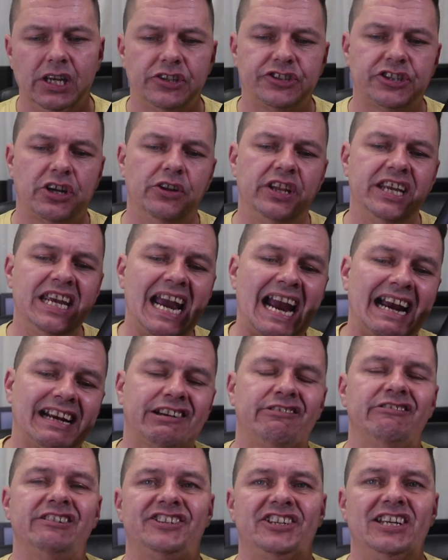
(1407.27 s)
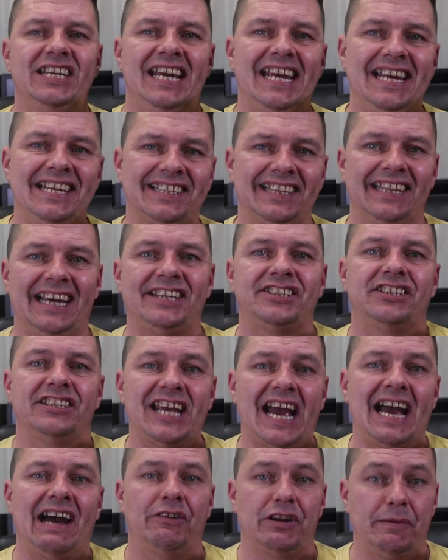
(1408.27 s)
So the accuracy is let
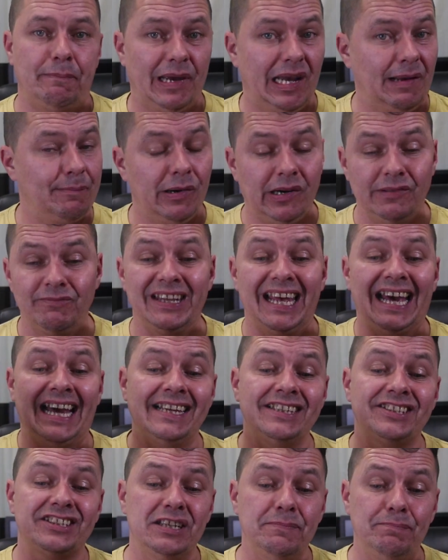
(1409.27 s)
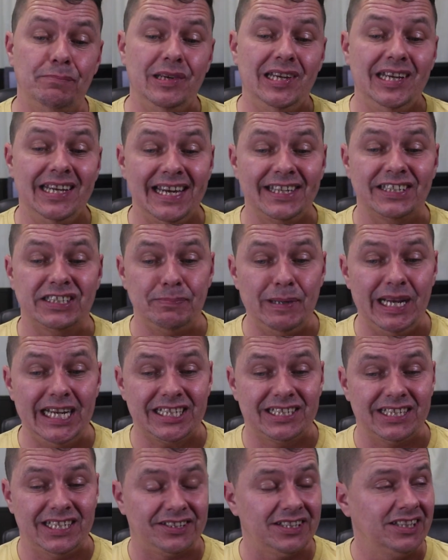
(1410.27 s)
down a bit, but that's to be
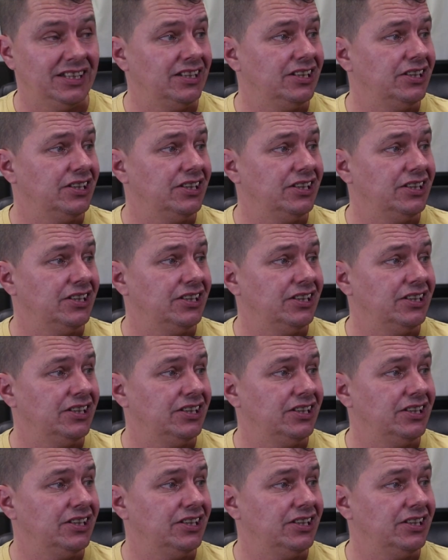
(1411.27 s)
expected.